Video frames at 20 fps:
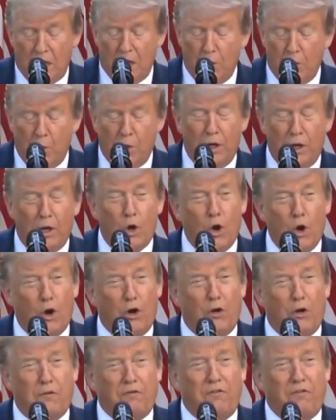We
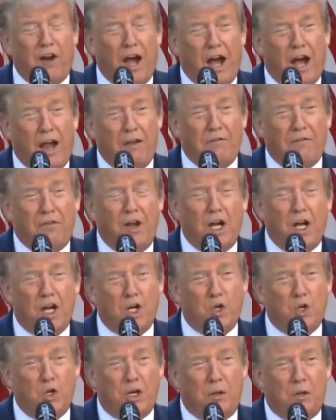ordered
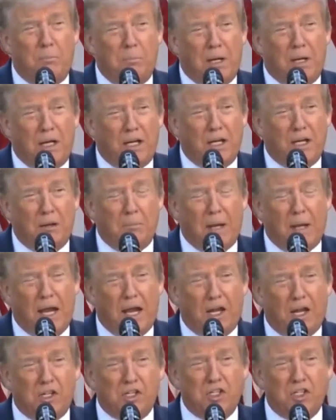500 million
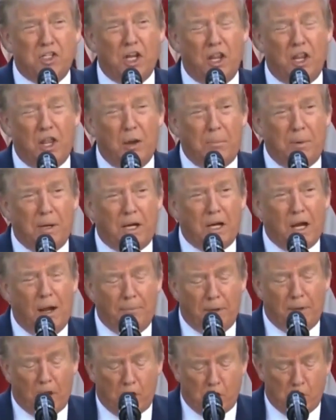masks, and they'll be
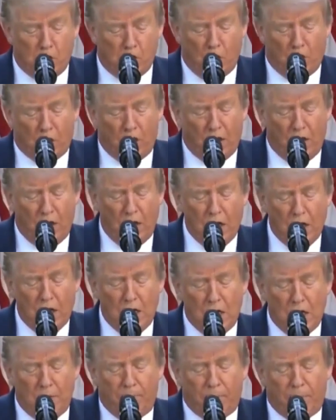coming shortly,
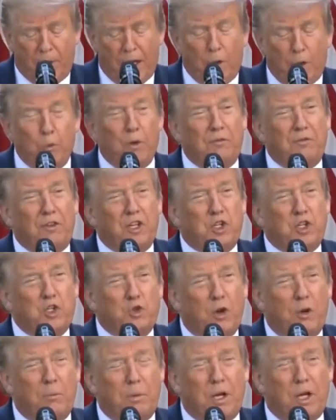and we've
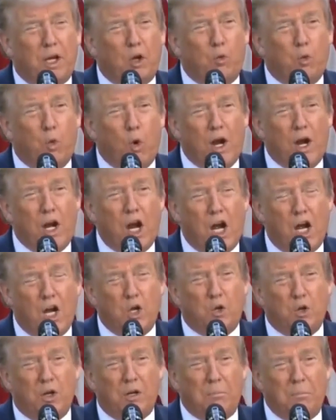distributed
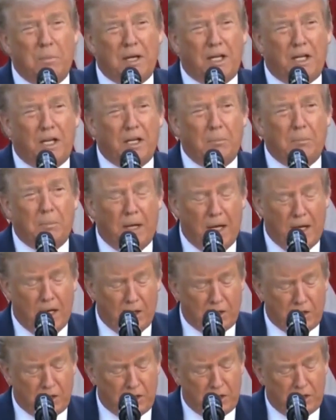100 million
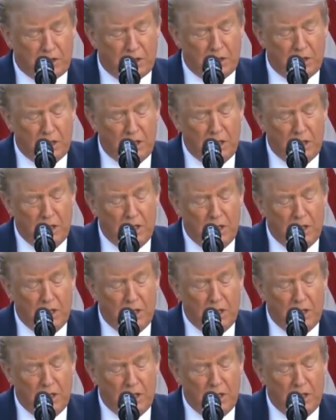masks.